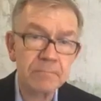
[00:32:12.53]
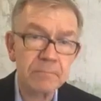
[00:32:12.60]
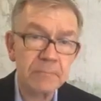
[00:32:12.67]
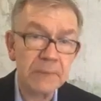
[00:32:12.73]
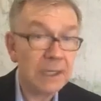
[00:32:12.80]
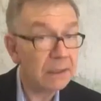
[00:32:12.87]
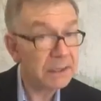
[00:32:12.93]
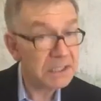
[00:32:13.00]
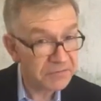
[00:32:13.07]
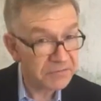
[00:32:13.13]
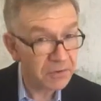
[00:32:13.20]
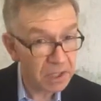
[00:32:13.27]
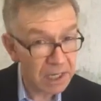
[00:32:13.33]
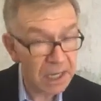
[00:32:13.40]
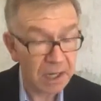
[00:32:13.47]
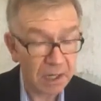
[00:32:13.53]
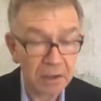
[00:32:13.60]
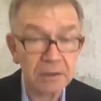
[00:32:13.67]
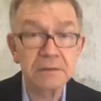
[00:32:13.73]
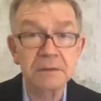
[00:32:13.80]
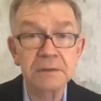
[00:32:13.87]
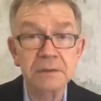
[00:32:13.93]
At least for now,
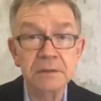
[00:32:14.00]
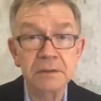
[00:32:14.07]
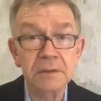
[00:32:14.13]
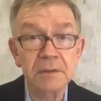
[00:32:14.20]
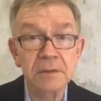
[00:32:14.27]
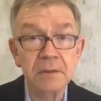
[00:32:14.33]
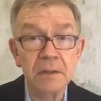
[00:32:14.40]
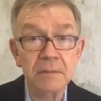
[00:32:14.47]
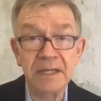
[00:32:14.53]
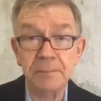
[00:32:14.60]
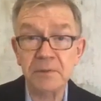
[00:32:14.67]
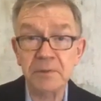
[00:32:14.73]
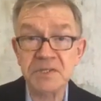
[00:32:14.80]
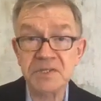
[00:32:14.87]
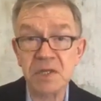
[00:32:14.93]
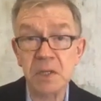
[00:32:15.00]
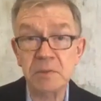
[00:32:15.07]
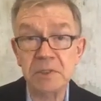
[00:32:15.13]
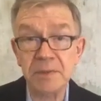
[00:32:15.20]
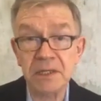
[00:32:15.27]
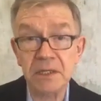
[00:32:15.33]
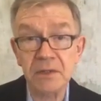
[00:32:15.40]
people seem to
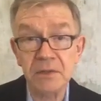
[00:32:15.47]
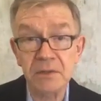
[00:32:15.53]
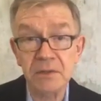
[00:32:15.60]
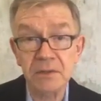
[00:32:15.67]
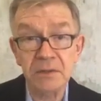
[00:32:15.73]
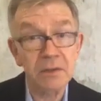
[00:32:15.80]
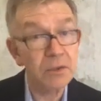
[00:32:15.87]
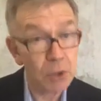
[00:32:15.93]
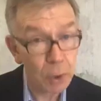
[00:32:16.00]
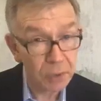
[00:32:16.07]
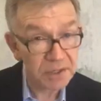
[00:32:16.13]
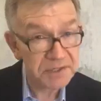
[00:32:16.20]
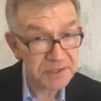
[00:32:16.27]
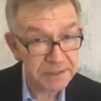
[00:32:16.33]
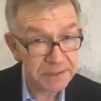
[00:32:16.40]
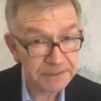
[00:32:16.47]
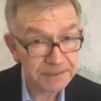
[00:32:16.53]
be noticing.